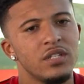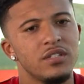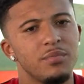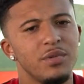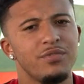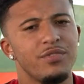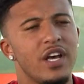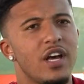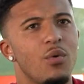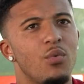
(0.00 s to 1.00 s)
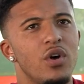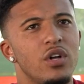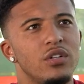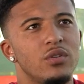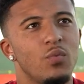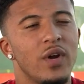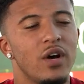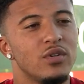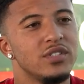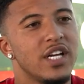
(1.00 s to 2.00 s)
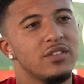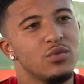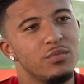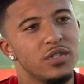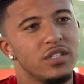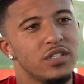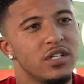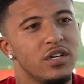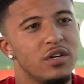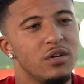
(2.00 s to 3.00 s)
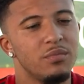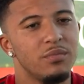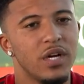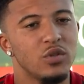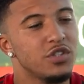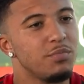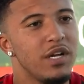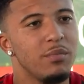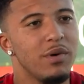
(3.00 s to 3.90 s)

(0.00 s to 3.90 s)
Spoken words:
To be fair, when I was at Dortmund, I was just playing